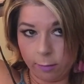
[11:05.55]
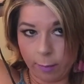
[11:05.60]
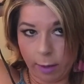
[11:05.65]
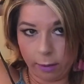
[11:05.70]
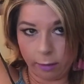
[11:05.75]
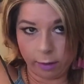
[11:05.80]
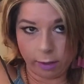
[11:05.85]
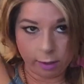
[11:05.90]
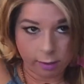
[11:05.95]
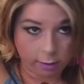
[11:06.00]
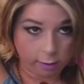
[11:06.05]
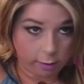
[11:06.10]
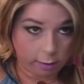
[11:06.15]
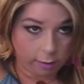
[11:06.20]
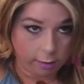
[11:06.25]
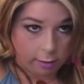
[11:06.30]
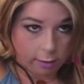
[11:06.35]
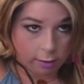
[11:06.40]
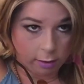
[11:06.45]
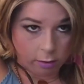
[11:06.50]
my wrist is
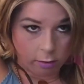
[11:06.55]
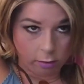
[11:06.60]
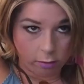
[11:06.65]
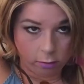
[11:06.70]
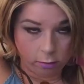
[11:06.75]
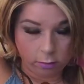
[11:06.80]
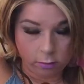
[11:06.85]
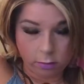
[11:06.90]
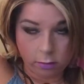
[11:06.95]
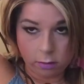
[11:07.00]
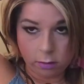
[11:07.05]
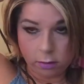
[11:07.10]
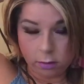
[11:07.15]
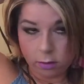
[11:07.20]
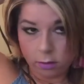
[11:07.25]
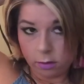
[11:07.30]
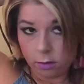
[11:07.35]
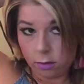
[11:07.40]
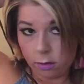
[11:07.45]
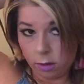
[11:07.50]
still
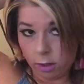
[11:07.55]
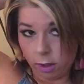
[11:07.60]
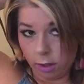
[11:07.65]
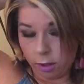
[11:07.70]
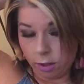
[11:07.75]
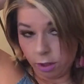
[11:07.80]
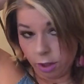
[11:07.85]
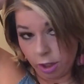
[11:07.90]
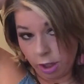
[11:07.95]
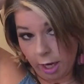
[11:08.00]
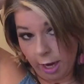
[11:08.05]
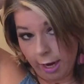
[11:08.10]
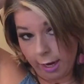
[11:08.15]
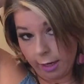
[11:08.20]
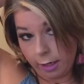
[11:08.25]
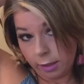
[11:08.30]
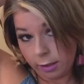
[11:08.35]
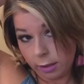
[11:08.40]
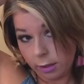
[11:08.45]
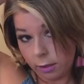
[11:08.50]
good and
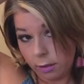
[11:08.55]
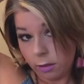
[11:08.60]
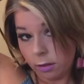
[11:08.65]
straight.